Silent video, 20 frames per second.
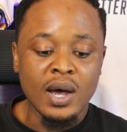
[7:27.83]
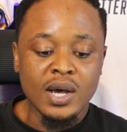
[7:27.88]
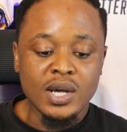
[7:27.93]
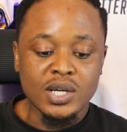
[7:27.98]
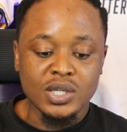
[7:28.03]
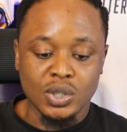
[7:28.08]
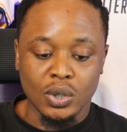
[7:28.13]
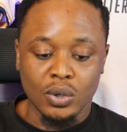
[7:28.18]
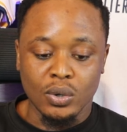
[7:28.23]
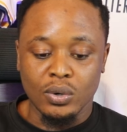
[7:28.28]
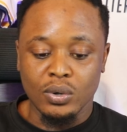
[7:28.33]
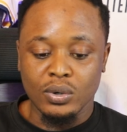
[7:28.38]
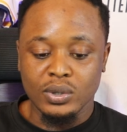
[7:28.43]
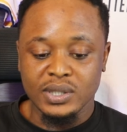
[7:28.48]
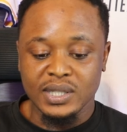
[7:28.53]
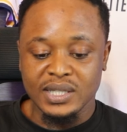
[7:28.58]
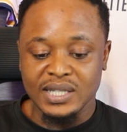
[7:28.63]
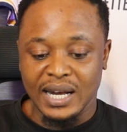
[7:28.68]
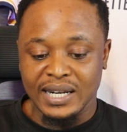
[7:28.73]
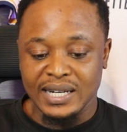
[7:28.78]
So
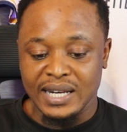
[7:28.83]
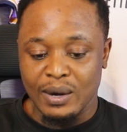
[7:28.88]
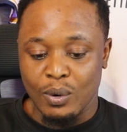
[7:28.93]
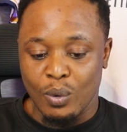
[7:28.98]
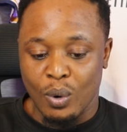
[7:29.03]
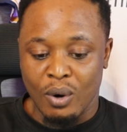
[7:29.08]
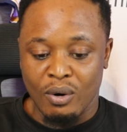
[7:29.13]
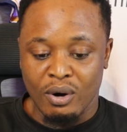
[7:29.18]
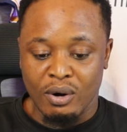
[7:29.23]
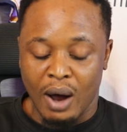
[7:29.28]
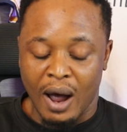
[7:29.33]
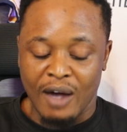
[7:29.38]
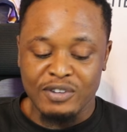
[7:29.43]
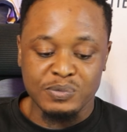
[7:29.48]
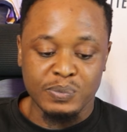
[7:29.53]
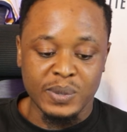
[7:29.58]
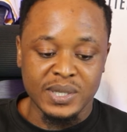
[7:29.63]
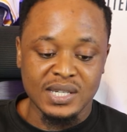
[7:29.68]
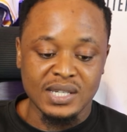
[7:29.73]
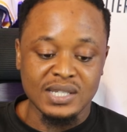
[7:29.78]
these are the half
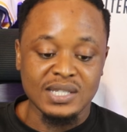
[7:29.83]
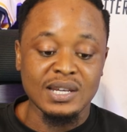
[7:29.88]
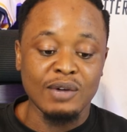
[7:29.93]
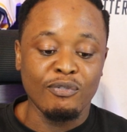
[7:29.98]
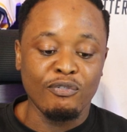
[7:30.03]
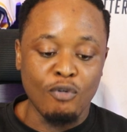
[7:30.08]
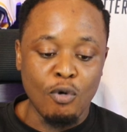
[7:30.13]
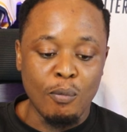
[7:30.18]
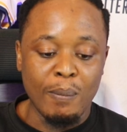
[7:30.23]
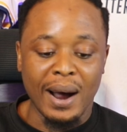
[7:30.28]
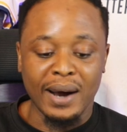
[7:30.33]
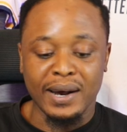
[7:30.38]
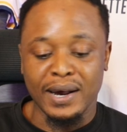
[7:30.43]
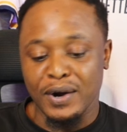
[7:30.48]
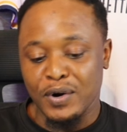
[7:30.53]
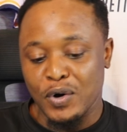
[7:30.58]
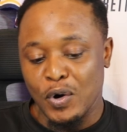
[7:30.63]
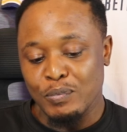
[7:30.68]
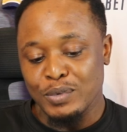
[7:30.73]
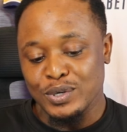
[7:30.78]
spaces. The fullback can
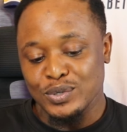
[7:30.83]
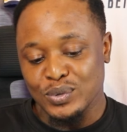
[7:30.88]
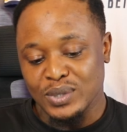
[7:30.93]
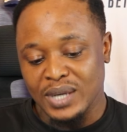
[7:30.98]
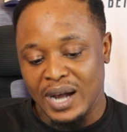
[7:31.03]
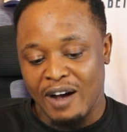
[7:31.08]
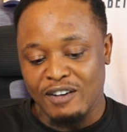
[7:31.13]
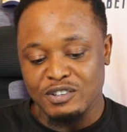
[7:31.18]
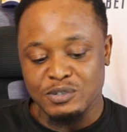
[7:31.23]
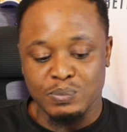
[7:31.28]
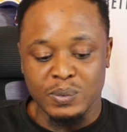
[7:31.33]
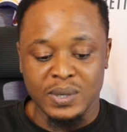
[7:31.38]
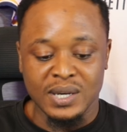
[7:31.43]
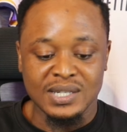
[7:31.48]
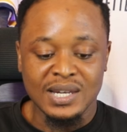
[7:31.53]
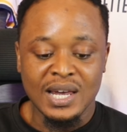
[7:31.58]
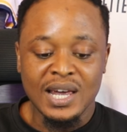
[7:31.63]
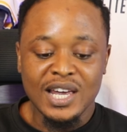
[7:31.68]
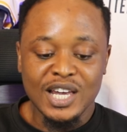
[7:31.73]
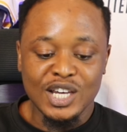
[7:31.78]
come into the half space.
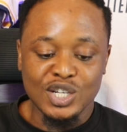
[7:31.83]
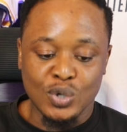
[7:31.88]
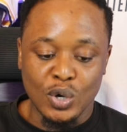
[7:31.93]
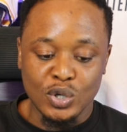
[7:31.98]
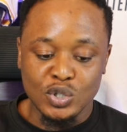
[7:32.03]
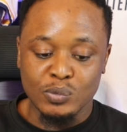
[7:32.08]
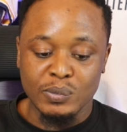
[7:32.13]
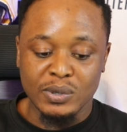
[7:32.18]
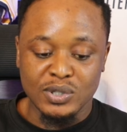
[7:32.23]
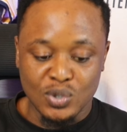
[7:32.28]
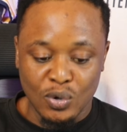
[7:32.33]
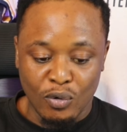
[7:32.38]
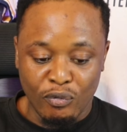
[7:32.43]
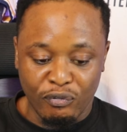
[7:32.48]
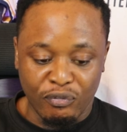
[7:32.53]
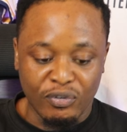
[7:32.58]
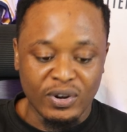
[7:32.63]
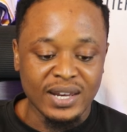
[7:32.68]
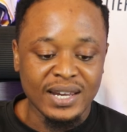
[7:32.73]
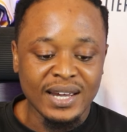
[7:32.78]
He's going to be so
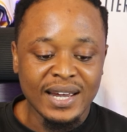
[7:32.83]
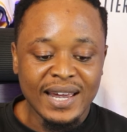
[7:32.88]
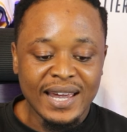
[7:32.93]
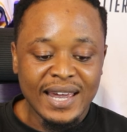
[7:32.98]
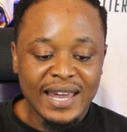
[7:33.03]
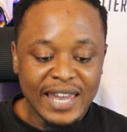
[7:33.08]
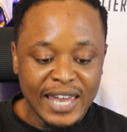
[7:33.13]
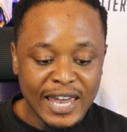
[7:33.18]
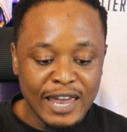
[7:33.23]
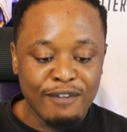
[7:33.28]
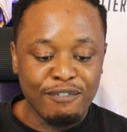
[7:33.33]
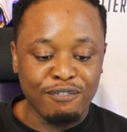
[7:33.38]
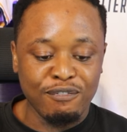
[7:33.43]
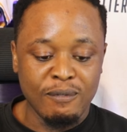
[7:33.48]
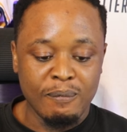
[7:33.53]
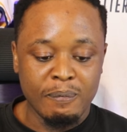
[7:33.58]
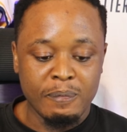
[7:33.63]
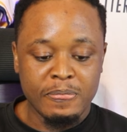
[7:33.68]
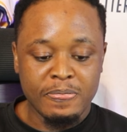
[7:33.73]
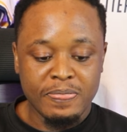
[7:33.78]
free.
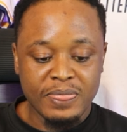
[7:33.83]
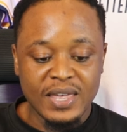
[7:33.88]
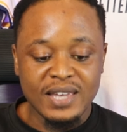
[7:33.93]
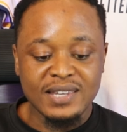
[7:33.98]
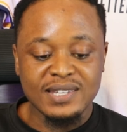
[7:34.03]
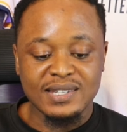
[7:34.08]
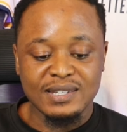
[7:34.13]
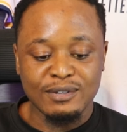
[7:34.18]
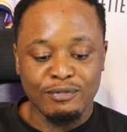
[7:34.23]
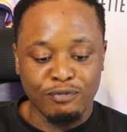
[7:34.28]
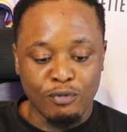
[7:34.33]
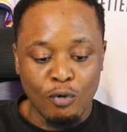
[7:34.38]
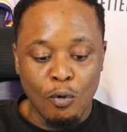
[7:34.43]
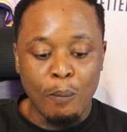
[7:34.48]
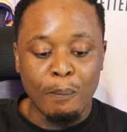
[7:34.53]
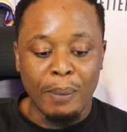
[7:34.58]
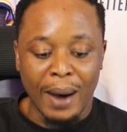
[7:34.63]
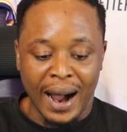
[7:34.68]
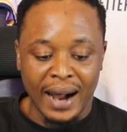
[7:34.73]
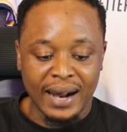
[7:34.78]
If this
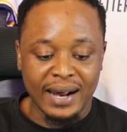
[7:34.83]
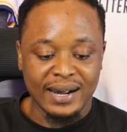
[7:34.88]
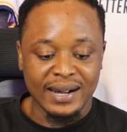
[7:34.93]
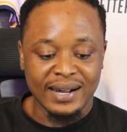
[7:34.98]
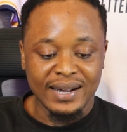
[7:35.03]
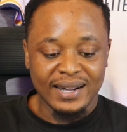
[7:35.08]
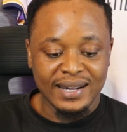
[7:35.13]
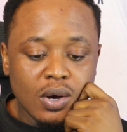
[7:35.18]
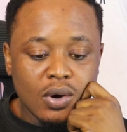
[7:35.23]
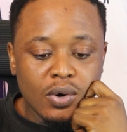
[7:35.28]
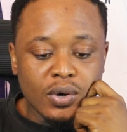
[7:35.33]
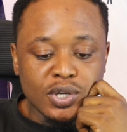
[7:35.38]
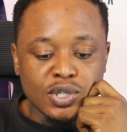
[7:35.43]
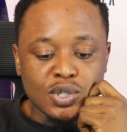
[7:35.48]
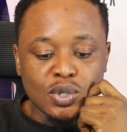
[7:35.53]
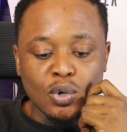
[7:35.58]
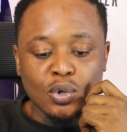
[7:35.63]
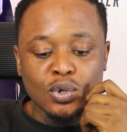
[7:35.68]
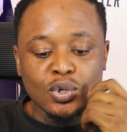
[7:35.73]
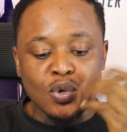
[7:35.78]
fullback, okay,
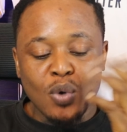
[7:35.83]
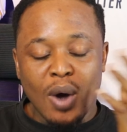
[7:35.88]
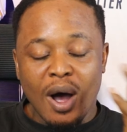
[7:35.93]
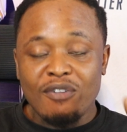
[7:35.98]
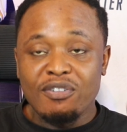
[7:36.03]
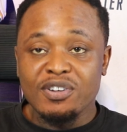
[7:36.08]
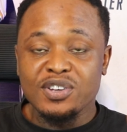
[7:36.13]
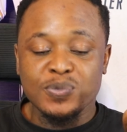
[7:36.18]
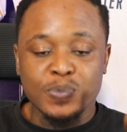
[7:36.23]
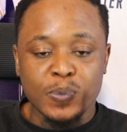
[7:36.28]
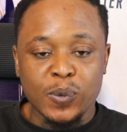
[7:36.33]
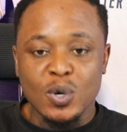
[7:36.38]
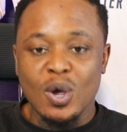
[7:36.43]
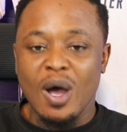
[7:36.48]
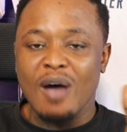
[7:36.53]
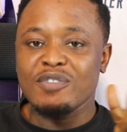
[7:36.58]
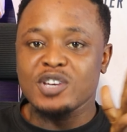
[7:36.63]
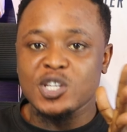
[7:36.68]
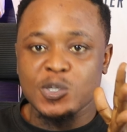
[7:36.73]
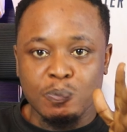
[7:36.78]
so you have
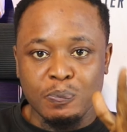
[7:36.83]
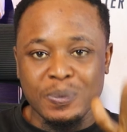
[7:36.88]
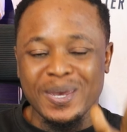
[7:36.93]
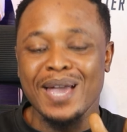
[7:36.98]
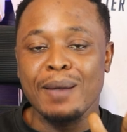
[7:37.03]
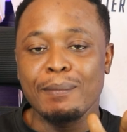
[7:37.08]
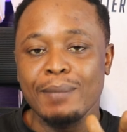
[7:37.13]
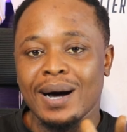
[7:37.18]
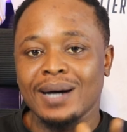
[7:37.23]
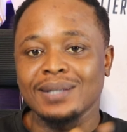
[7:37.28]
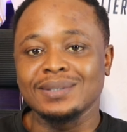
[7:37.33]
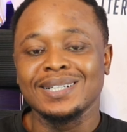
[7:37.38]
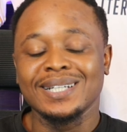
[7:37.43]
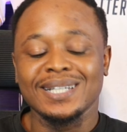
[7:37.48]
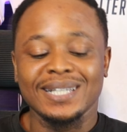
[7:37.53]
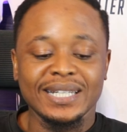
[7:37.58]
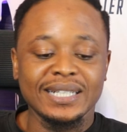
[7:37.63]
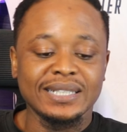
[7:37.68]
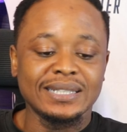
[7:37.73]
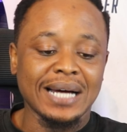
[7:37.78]
a spearman
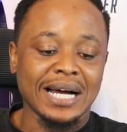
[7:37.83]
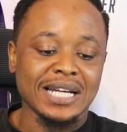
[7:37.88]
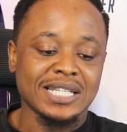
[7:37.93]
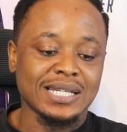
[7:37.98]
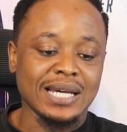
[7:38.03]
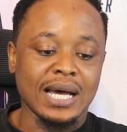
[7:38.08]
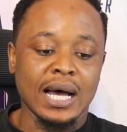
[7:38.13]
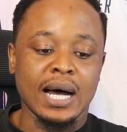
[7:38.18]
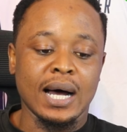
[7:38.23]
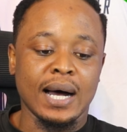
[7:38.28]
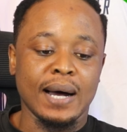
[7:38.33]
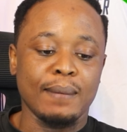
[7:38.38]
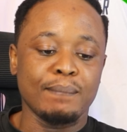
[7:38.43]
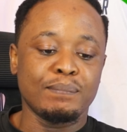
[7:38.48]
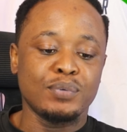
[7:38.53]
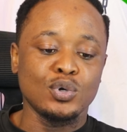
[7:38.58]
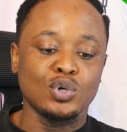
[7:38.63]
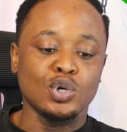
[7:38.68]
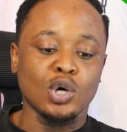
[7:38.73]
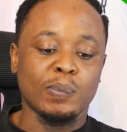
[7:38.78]
in that
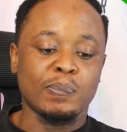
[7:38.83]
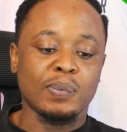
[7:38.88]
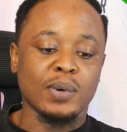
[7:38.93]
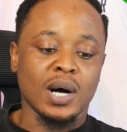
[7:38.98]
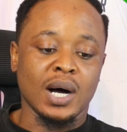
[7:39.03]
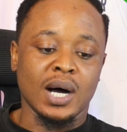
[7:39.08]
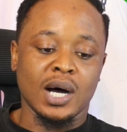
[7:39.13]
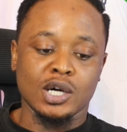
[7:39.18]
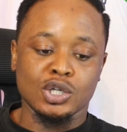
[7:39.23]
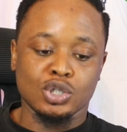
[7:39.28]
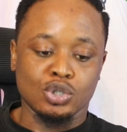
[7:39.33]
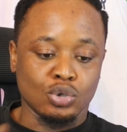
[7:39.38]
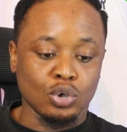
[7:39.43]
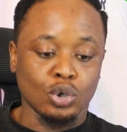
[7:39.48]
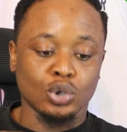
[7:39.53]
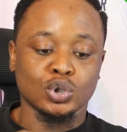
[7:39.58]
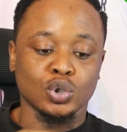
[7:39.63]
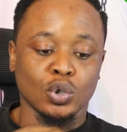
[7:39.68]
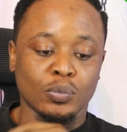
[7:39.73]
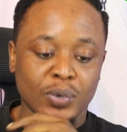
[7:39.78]
build up
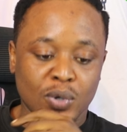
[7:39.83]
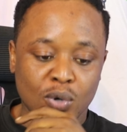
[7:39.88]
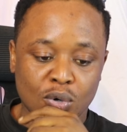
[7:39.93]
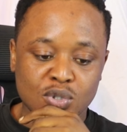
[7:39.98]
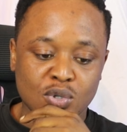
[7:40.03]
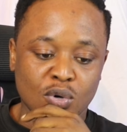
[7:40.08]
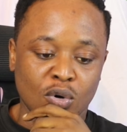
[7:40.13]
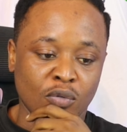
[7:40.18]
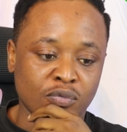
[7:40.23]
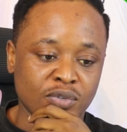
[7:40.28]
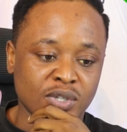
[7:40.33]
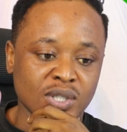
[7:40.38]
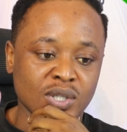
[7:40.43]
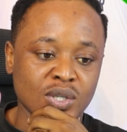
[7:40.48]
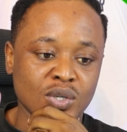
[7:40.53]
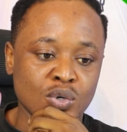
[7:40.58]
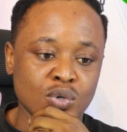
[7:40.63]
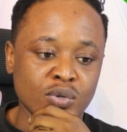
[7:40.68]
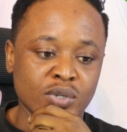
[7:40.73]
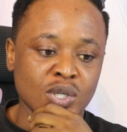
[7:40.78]
structure because of the
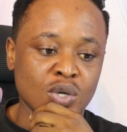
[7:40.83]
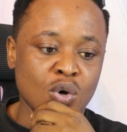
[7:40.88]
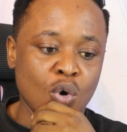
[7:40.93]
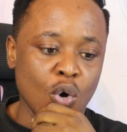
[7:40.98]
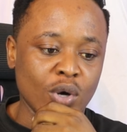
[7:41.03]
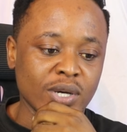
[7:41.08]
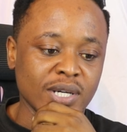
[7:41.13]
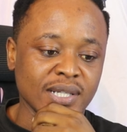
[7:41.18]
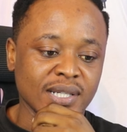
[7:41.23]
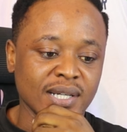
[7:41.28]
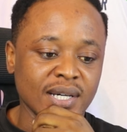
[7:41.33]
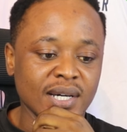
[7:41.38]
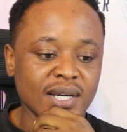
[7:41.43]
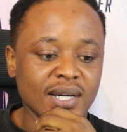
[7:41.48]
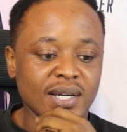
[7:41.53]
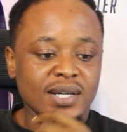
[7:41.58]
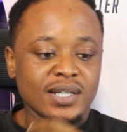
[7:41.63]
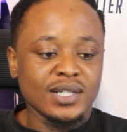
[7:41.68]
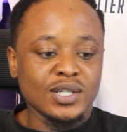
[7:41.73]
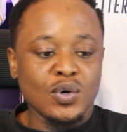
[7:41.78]
goalie.
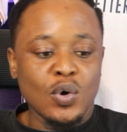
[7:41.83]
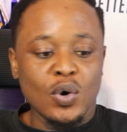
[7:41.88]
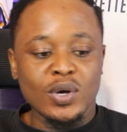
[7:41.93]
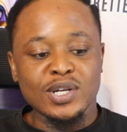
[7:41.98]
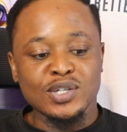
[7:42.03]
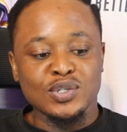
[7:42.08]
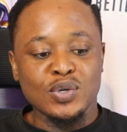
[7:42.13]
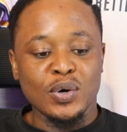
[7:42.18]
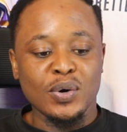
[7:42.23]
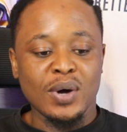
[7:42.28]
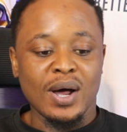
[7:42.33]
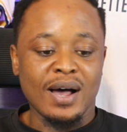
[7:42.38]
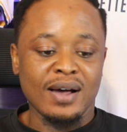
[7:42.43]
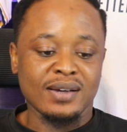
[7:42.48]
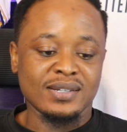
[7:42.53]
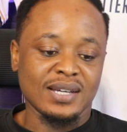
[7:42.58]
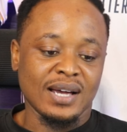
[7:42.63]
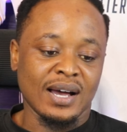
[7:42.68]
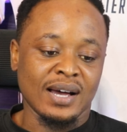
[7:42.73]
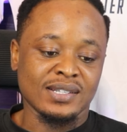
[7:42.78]
The goalie is going to
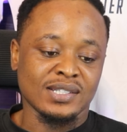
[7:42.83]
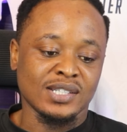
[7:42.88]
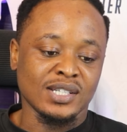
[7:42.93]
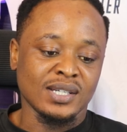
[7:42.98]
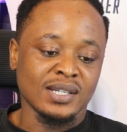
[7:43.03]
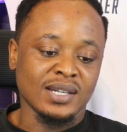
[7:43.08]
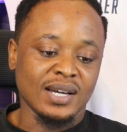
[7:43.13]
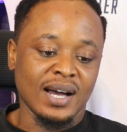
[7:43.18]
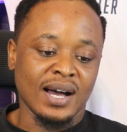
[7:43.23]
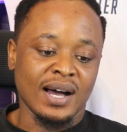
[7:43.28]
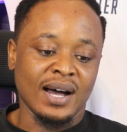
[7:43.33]
act as the